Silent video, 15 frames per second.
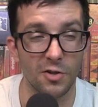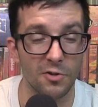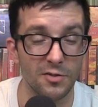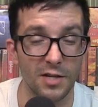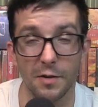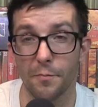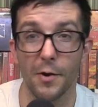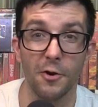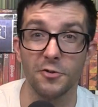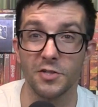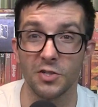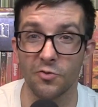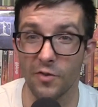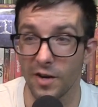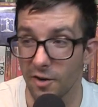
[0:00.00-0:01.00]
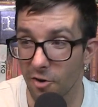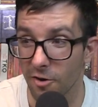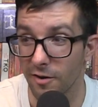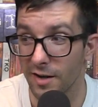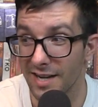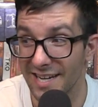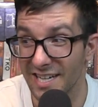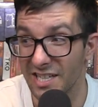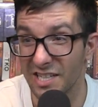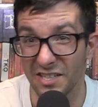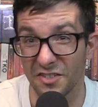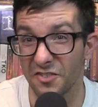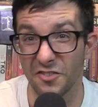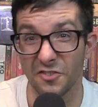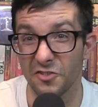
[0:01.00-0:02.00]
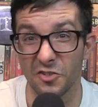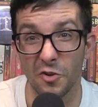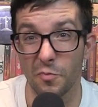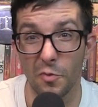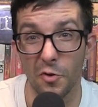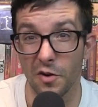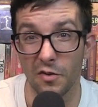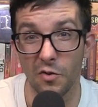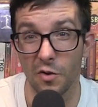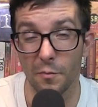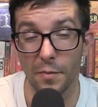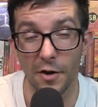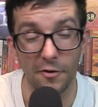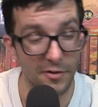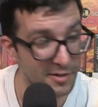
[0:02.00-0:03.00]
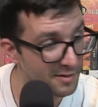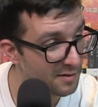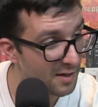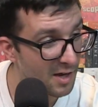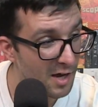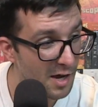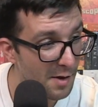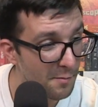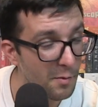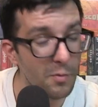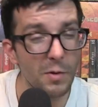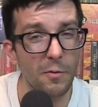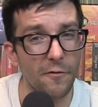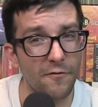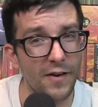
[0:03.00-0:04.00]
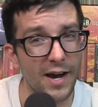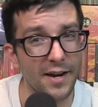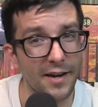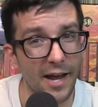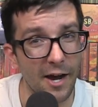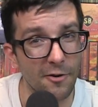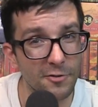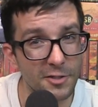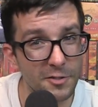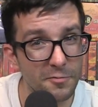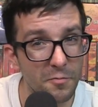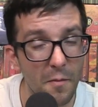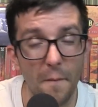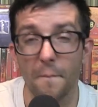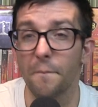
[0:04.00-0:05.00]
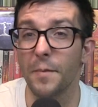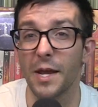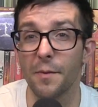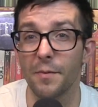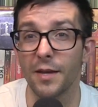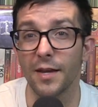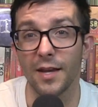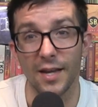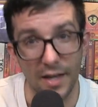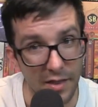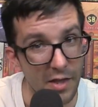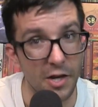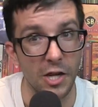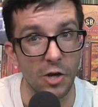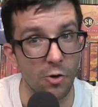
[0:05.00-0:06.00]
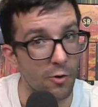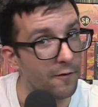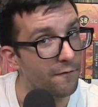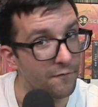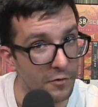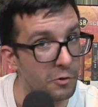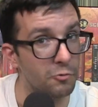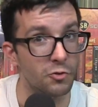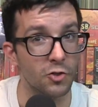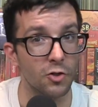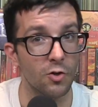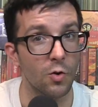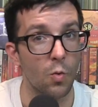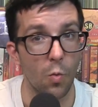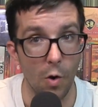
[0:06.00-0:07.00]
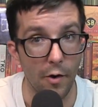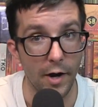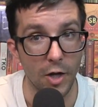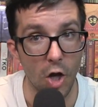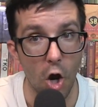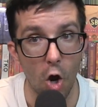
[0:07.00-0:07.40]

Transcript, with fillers: all saying Paris is great, or you, there's no point in going to Paris. But we will find out maybe in the near future where I